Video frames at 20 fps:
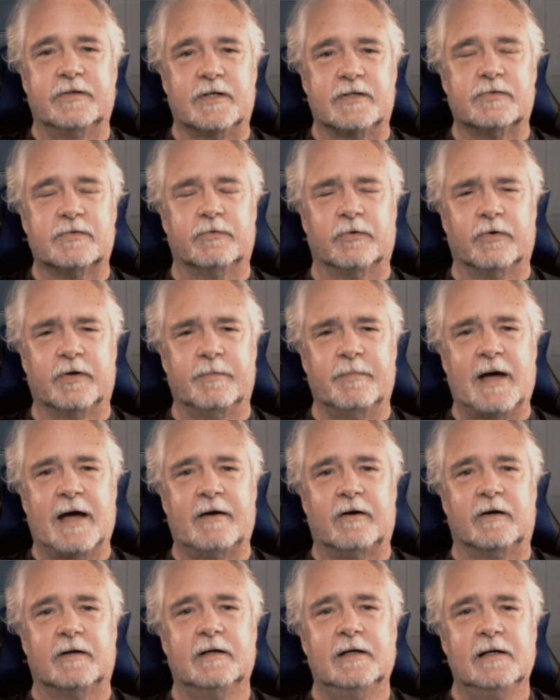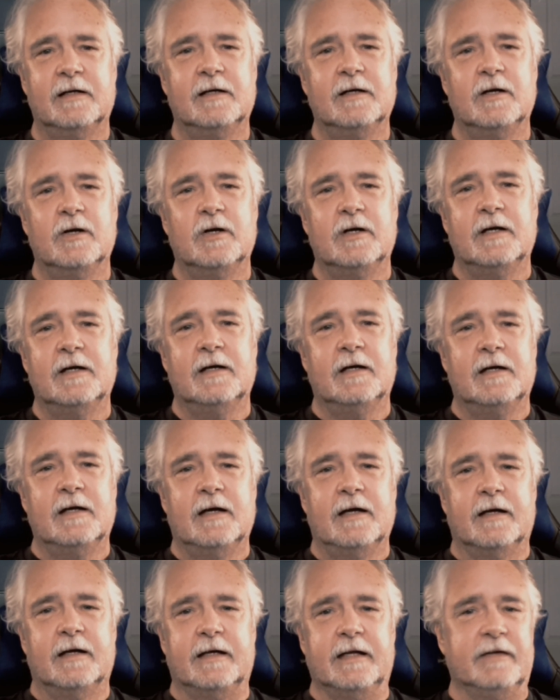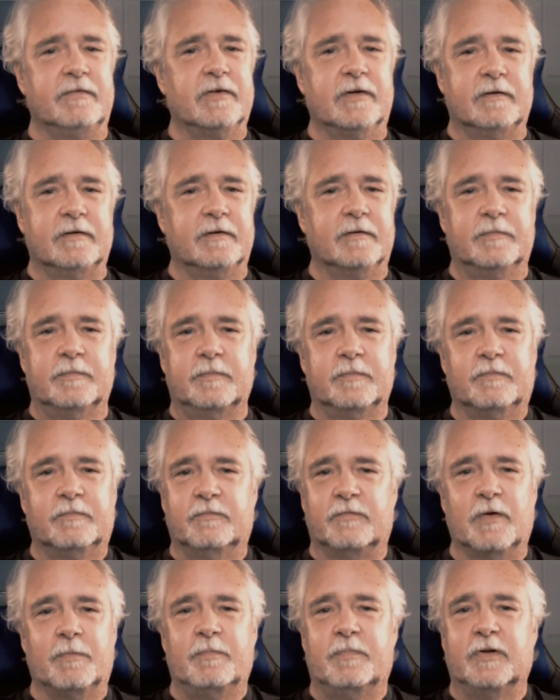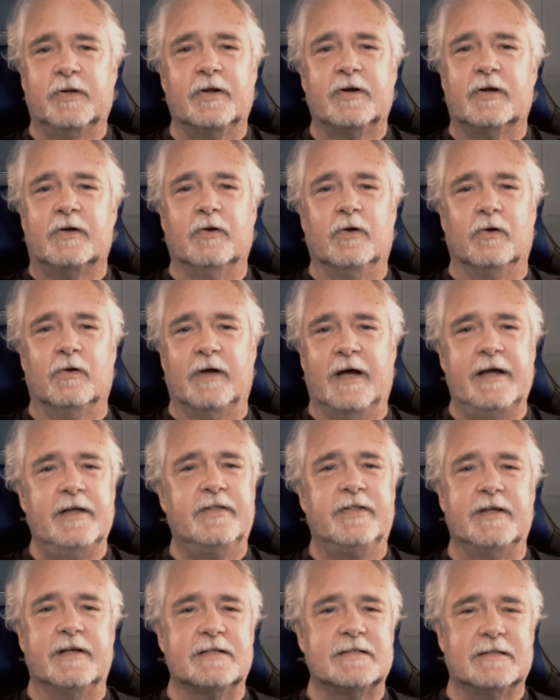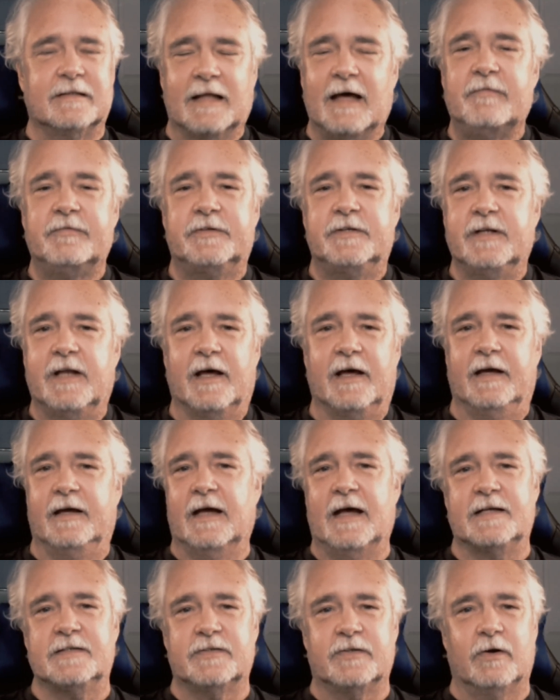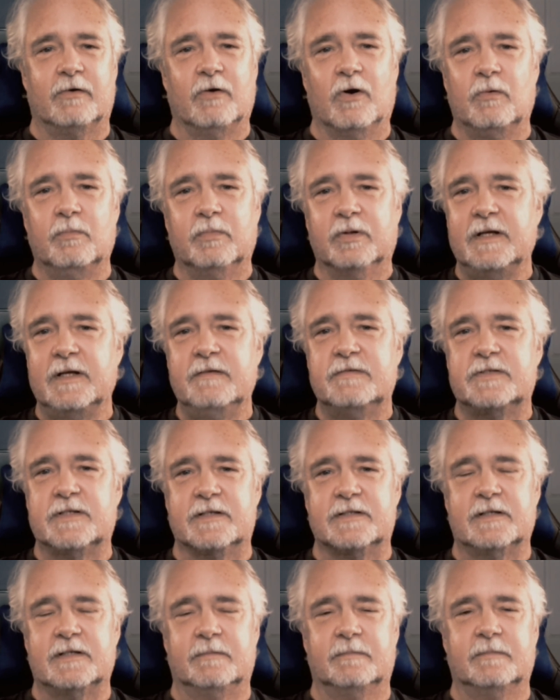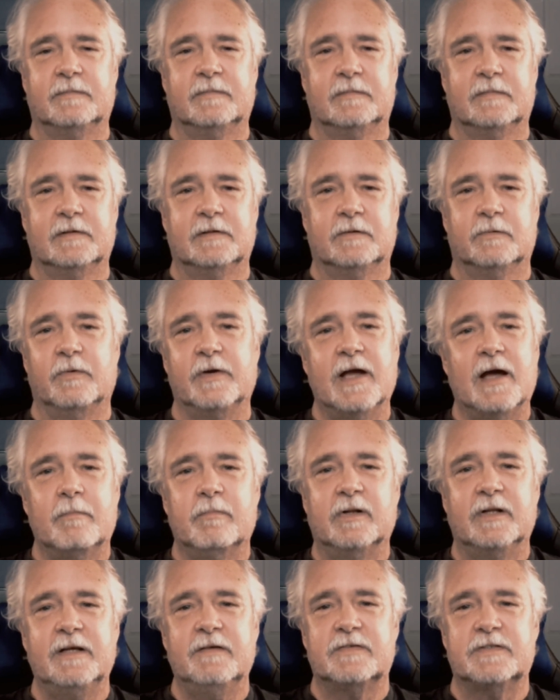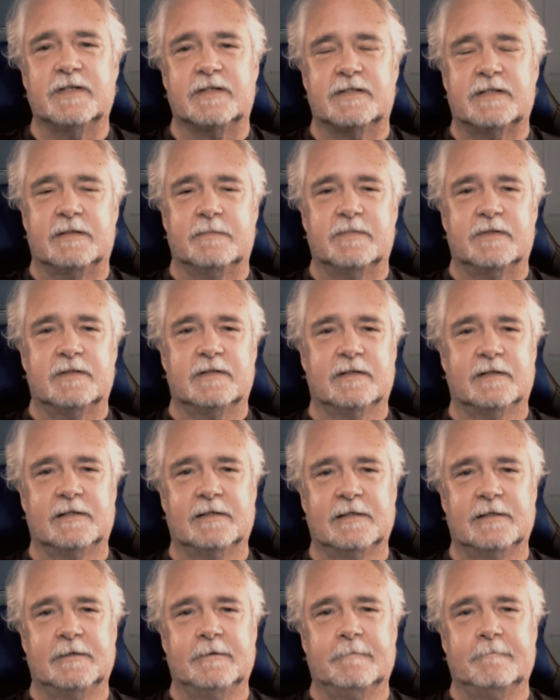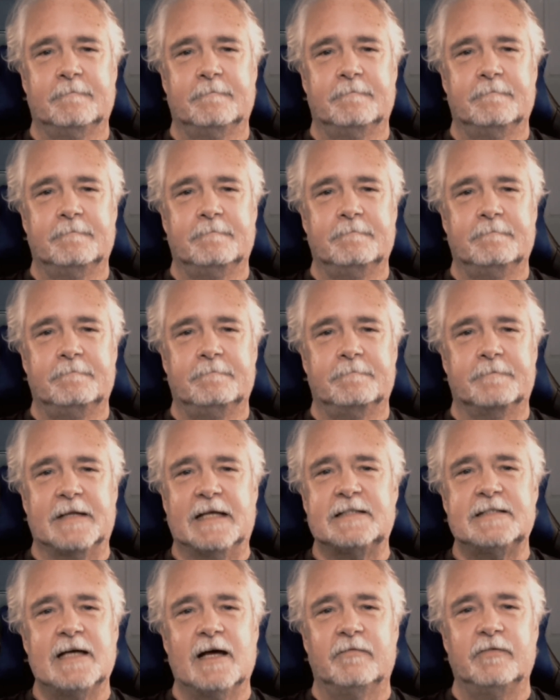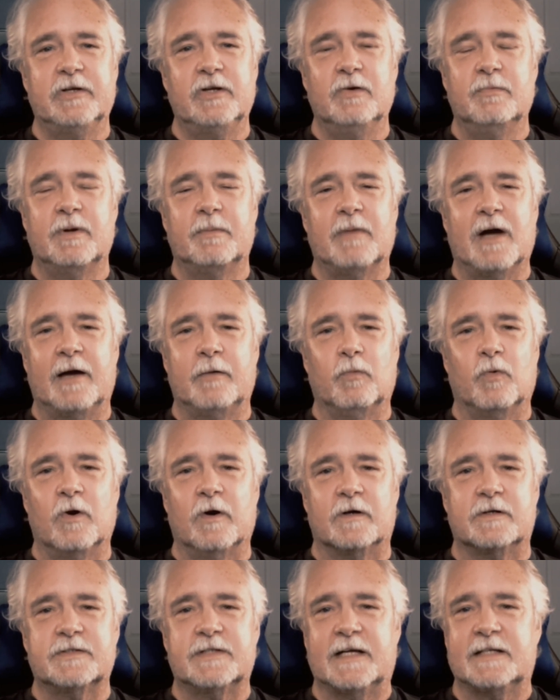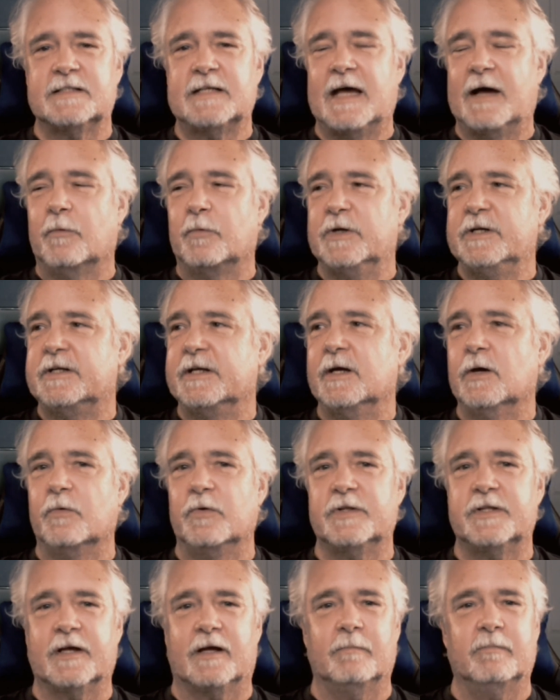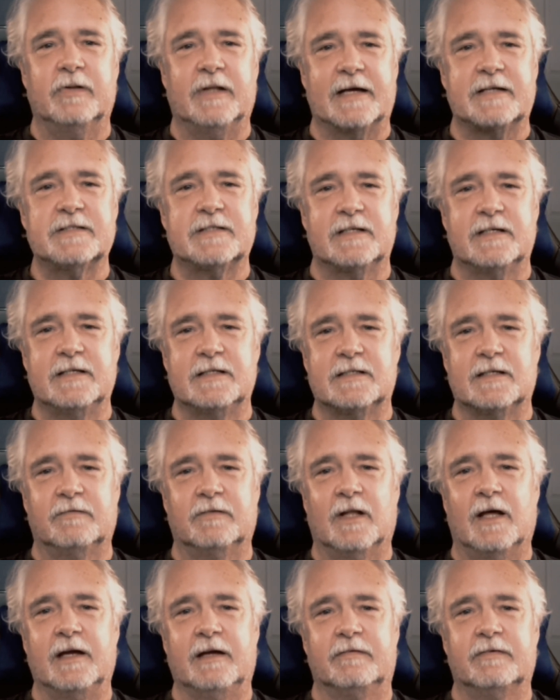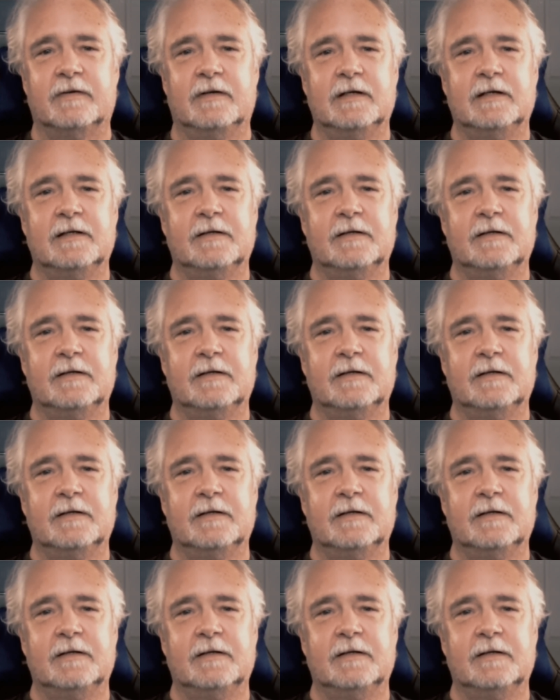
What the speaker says: it doesn't really matter. Even the political atheist left today has their own belief system. We have belief systems. That's how the human mind works. That's how we deal with the complexities of life.